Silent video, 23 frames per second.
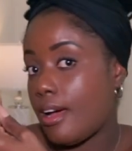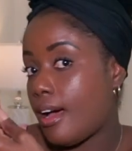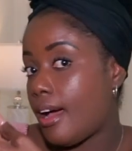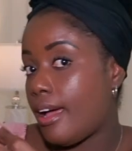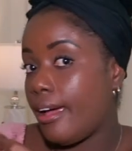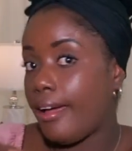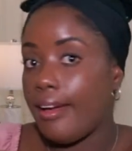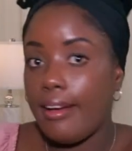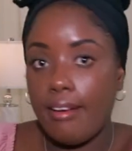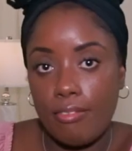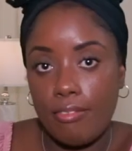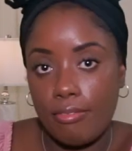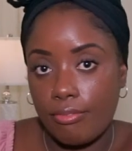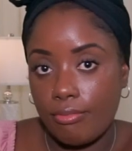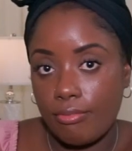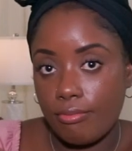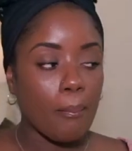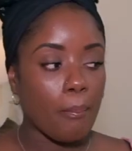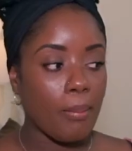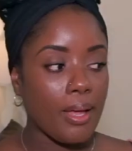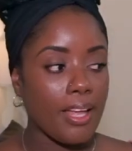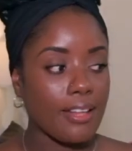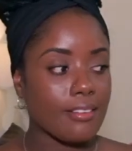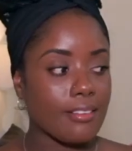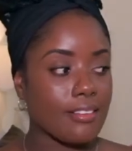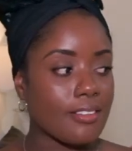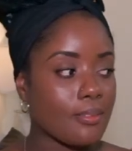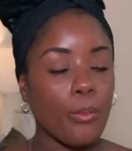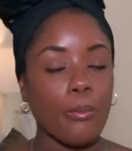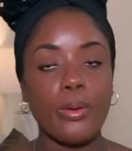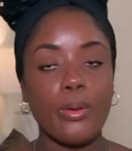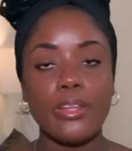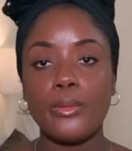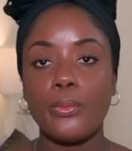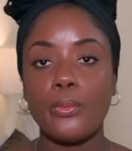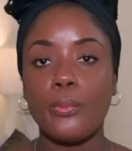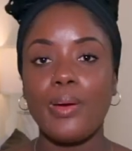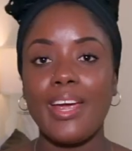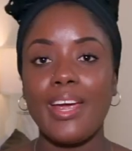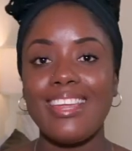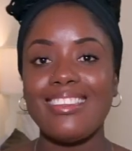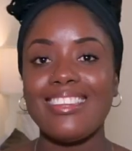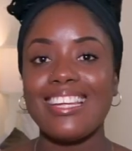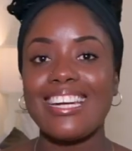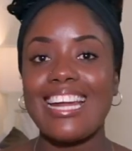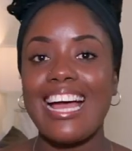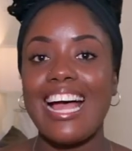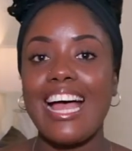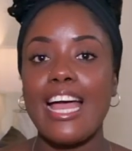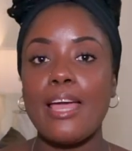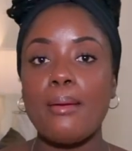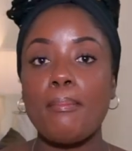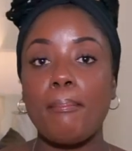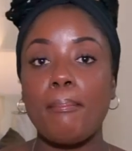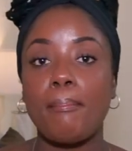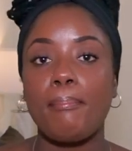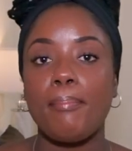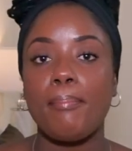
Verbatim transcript: I have. But with the way that I